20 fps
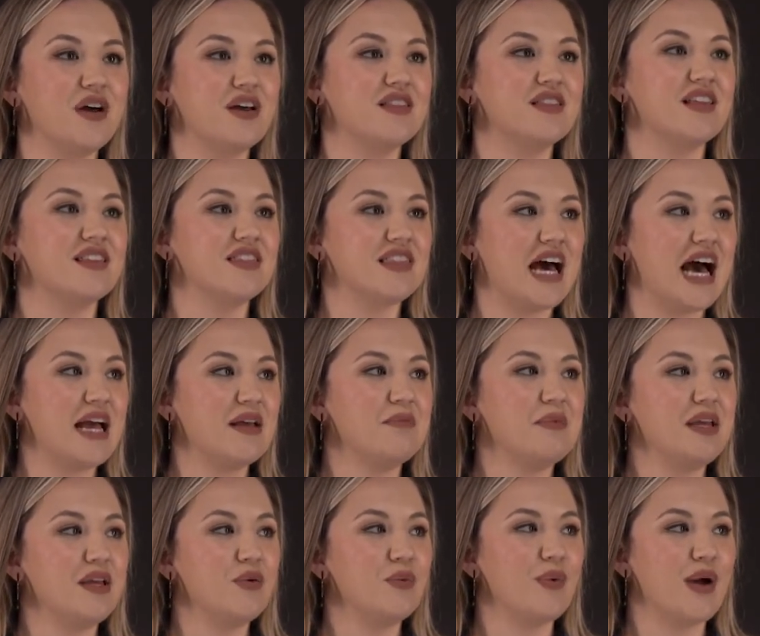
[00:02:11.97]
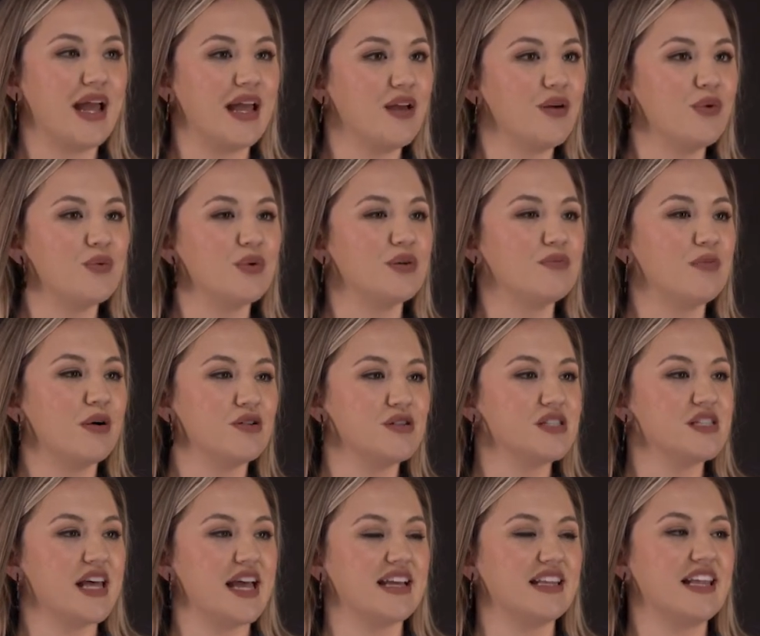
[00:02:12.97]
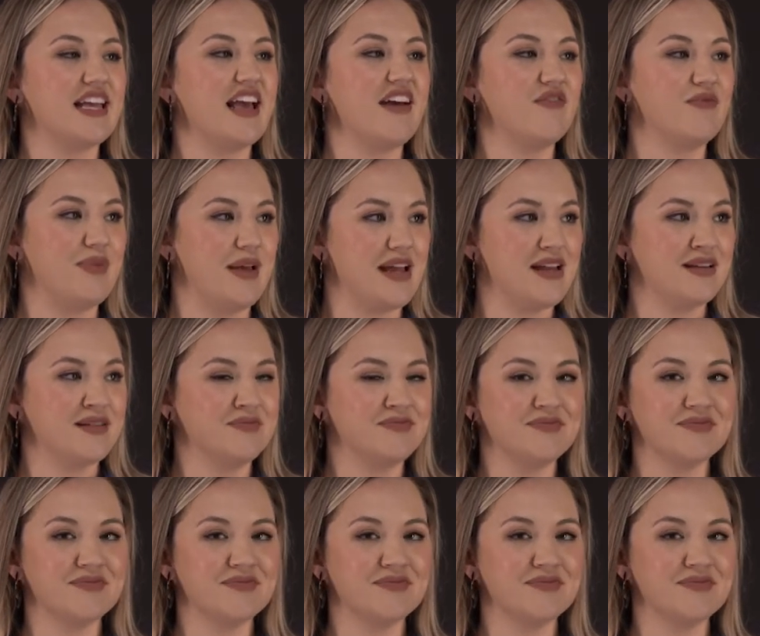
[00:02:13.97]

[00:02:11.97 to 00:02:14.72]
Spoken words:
the thigh meat weight would most likely have been,